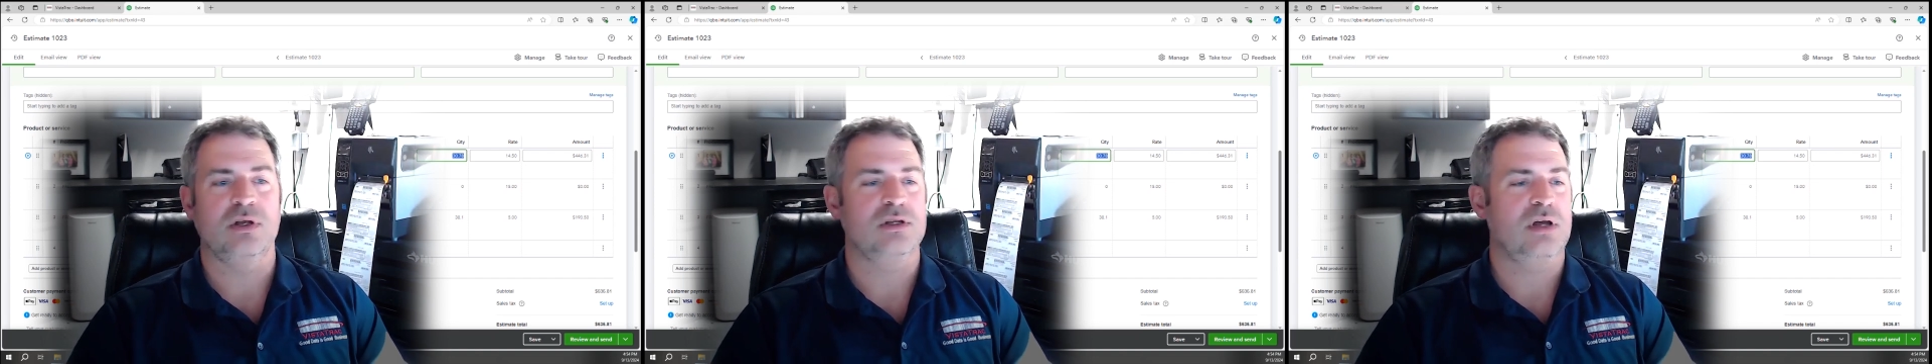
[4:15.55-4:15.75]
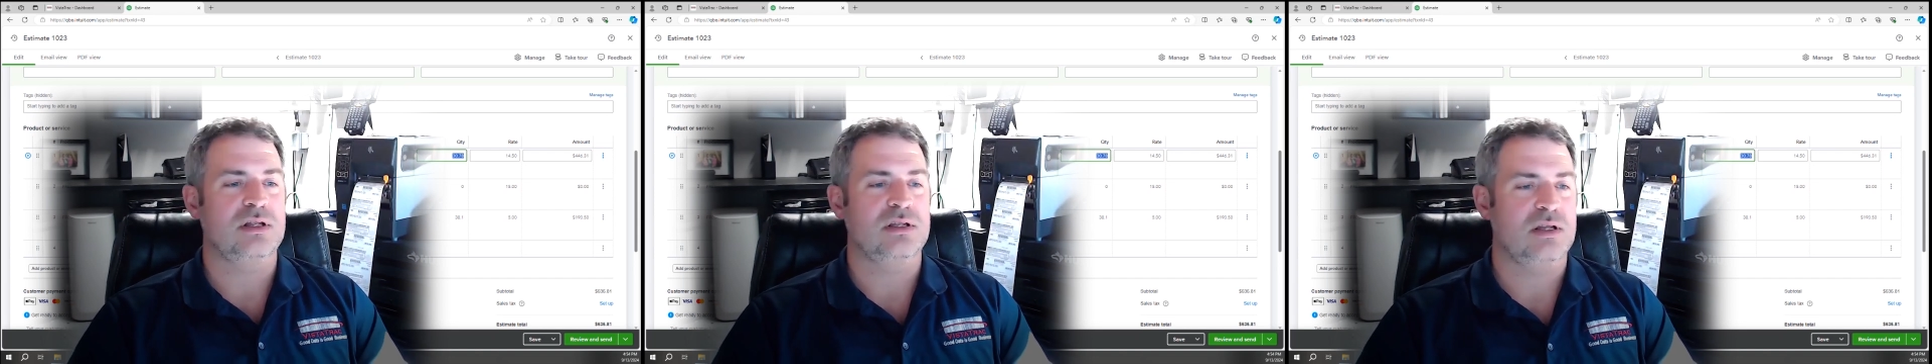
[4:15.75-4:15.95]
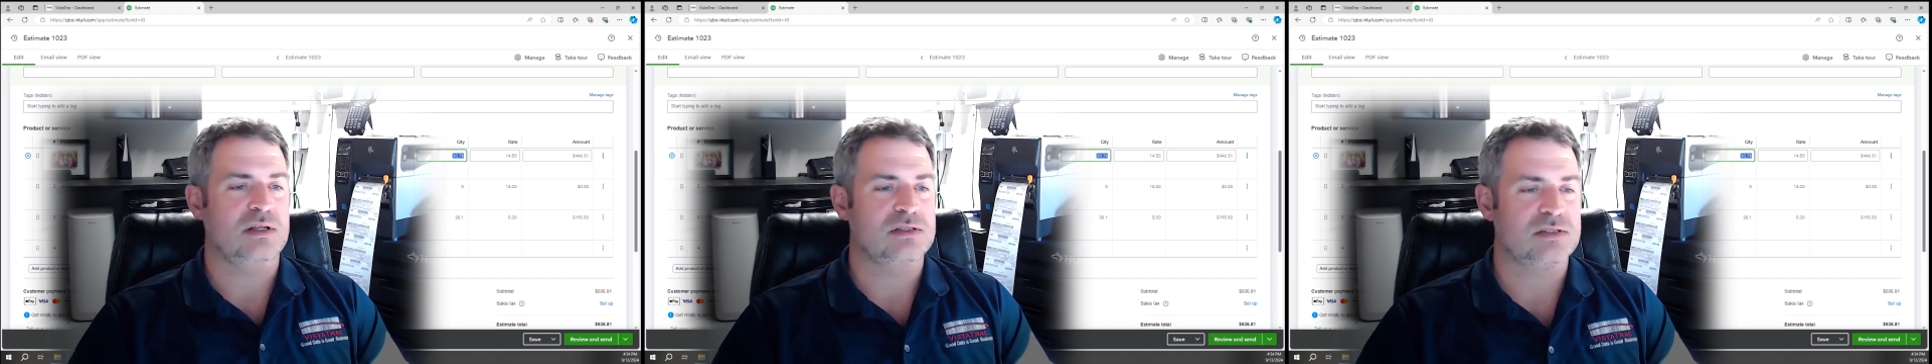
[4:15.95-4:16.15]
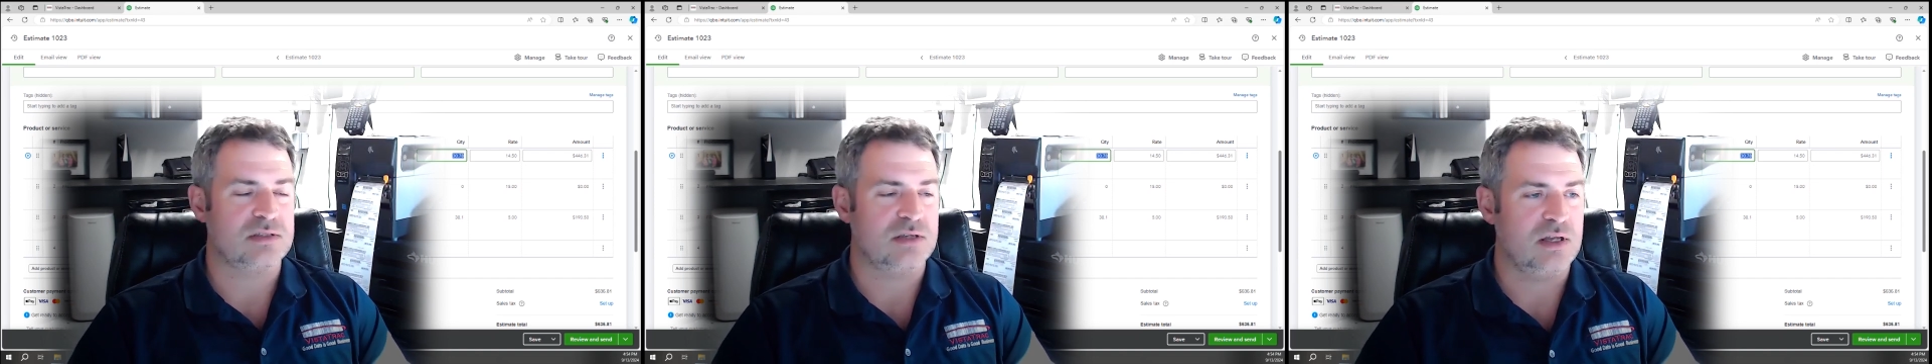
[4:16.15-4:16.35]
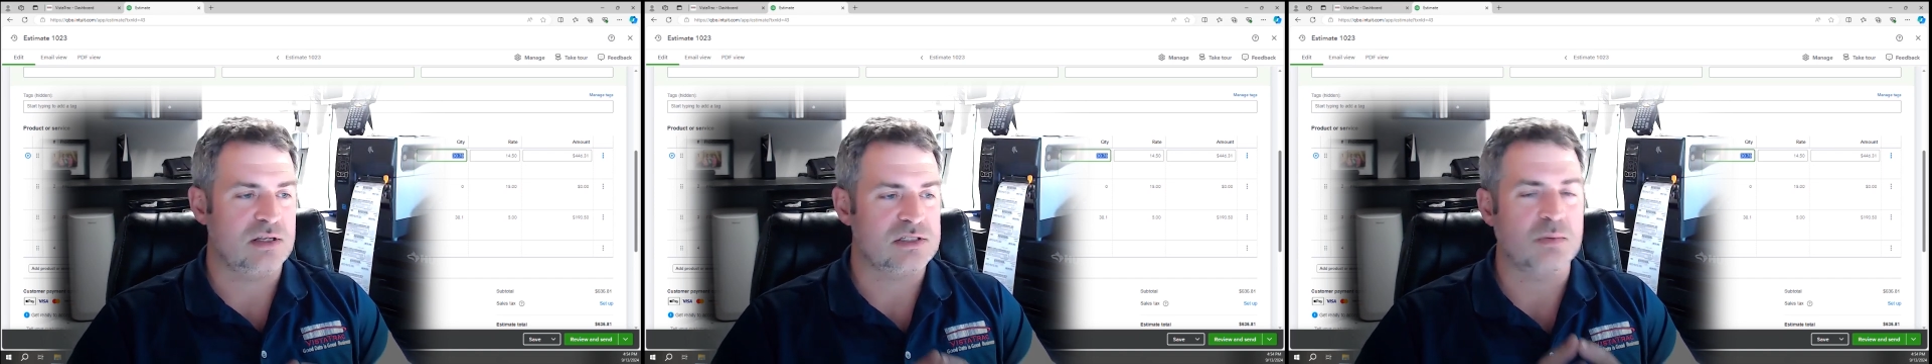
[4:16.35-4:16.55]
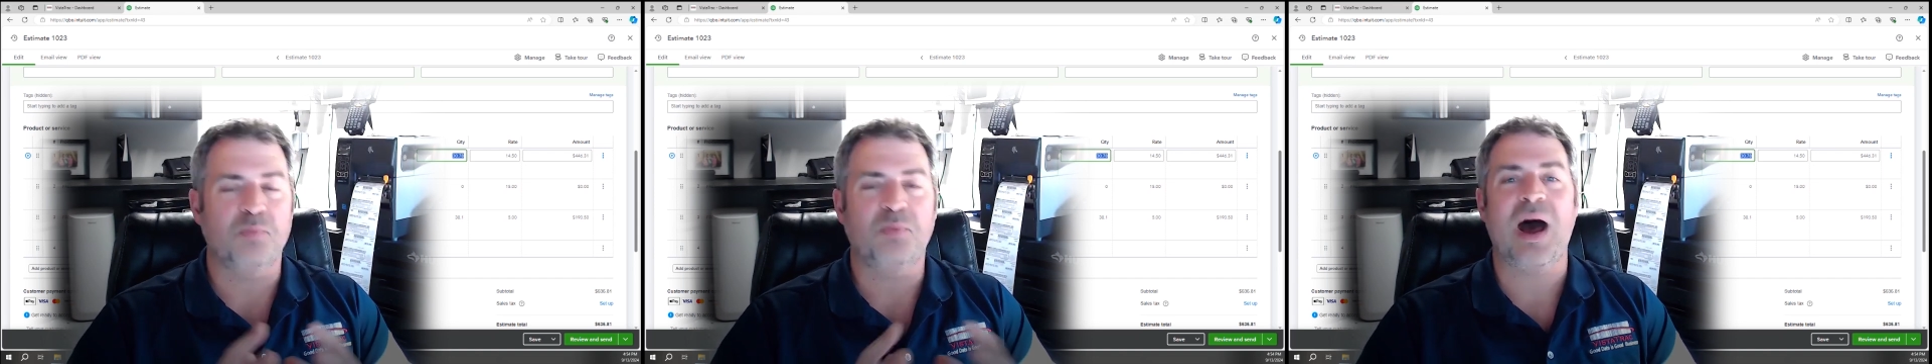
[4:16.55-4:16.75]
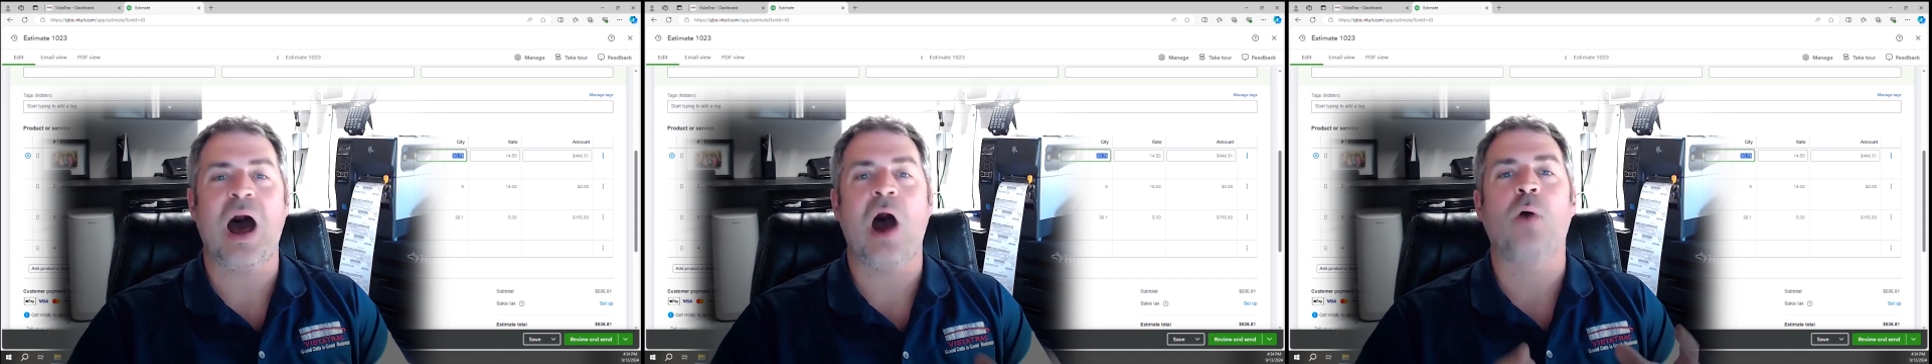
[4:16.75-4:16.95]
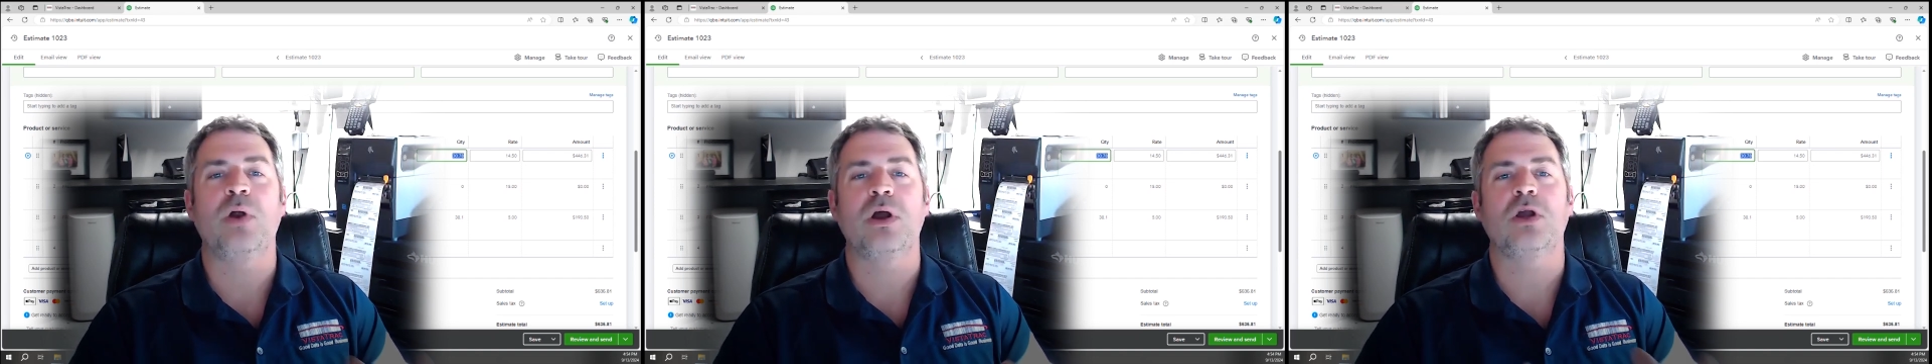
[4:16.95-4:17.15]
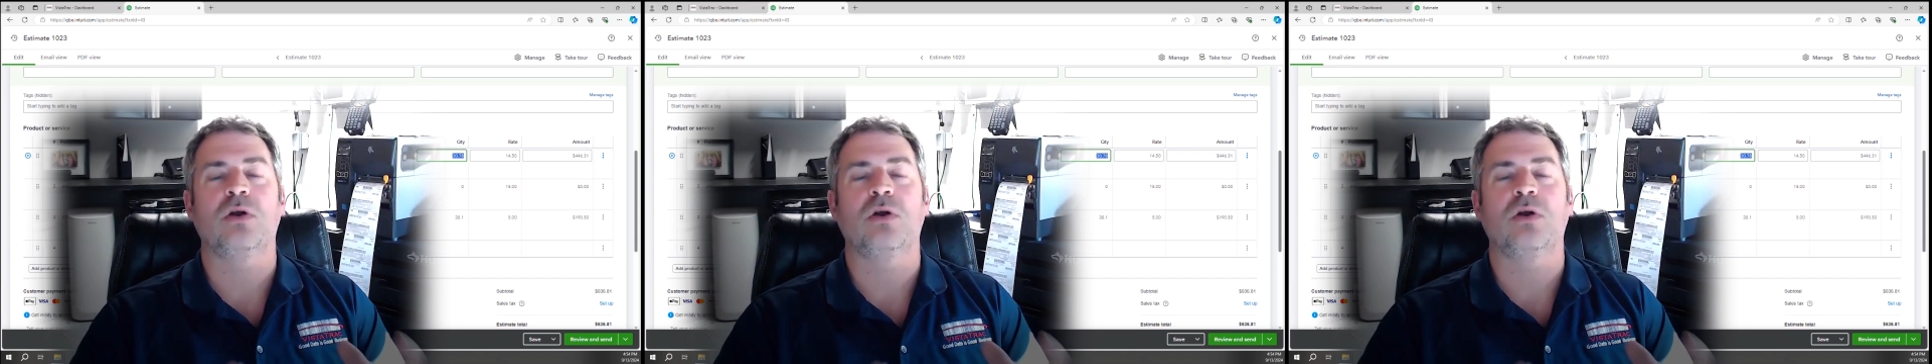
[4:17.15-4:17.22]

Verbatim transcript: It, it, it's it's empowering